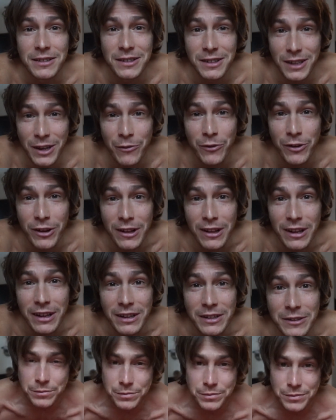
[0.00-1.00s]

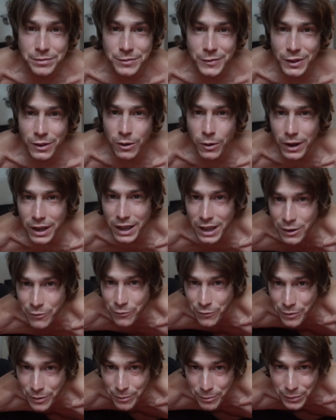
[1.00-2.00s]
definitely. So
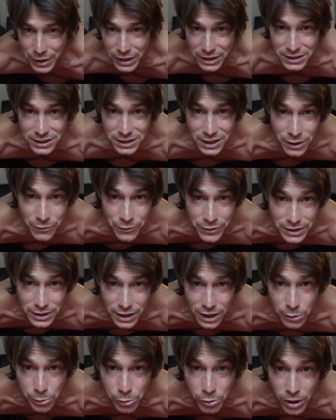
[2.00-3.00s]
if being stiff is
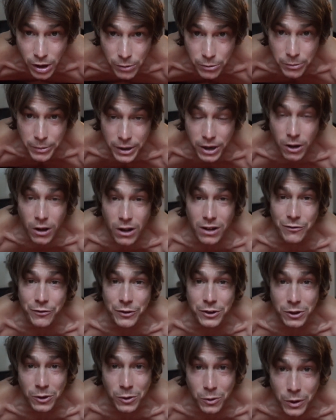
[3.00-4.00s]
not a problem at all
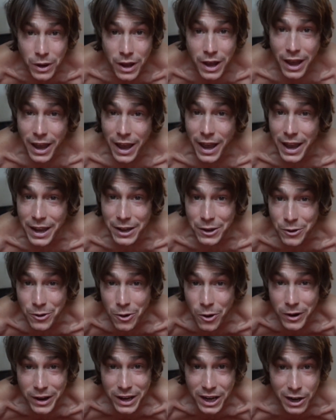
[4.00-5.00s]
for you and you
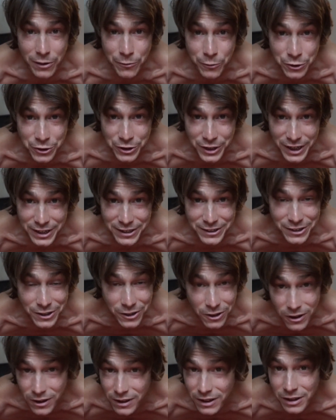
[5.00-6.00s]
don't care for change at
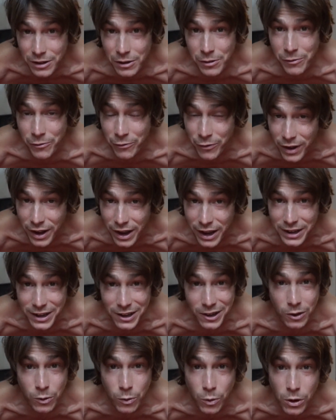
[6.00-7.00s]
all, fine,
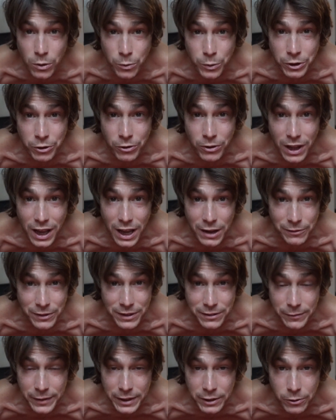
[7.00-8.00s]
go on with your life.
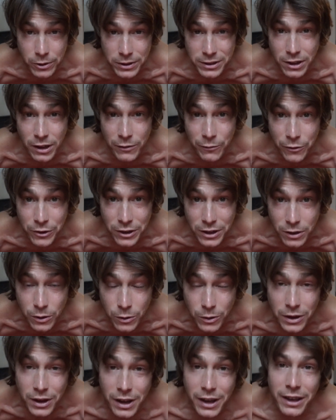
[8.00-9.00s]
This video is not for
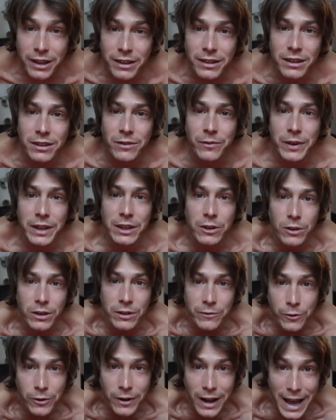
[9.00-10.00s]
you. This video
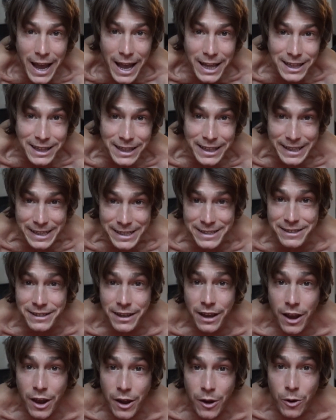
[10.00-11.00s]
is for athletes
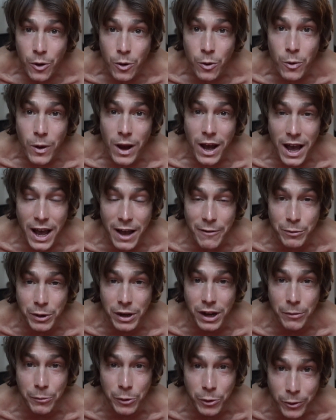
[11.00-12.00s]
who have
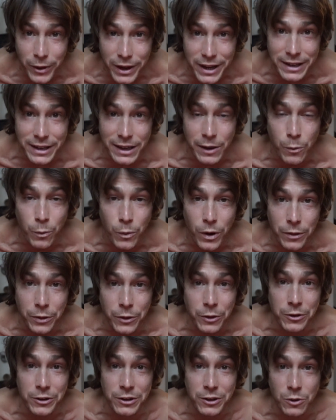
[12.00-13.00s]
become great in what
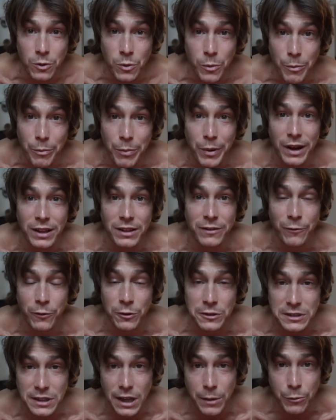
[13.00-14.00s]
they do, but
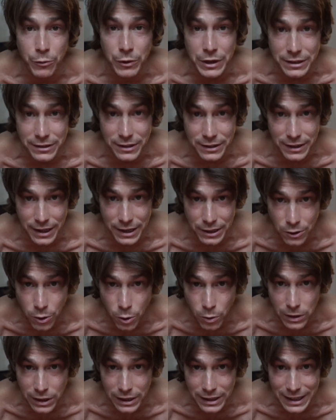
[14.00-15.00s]
for some reason they
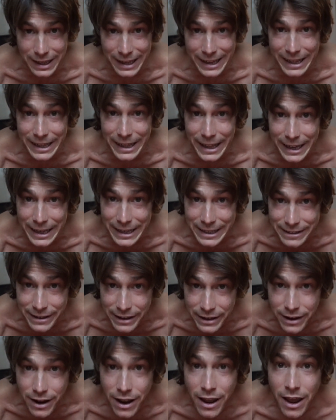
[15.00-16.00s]
totally
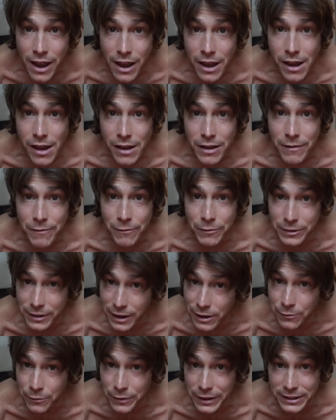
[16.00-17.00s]
neglected
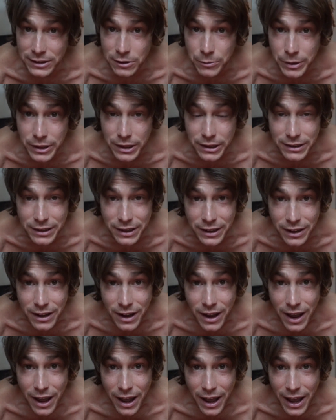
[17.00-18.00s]
their flexibility.
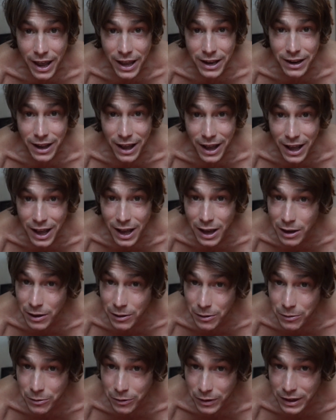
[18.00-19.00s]
And I
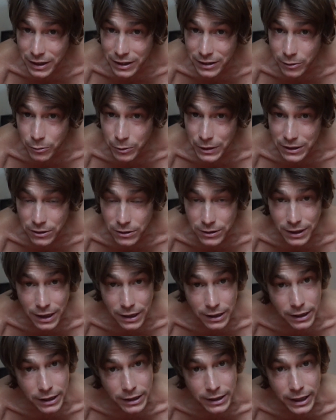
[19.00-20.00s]
think the reason
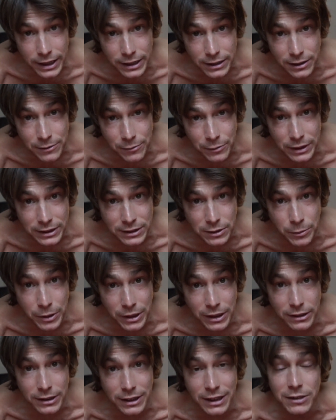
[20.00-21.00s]
they neglect their
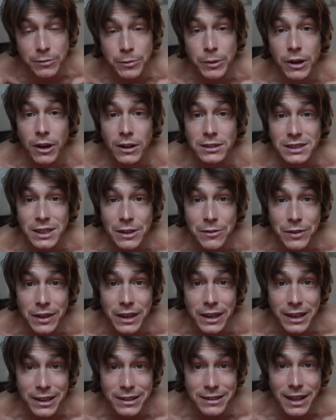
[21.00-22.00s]
flexibility is because they
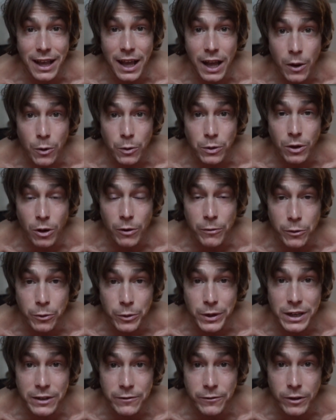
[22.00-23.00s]
think it's out of
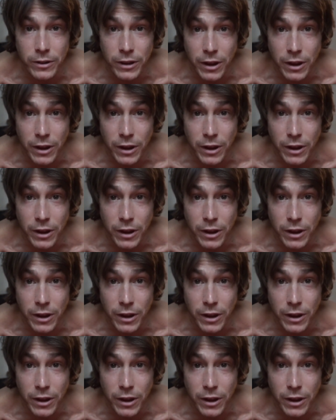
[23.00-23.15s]
reach for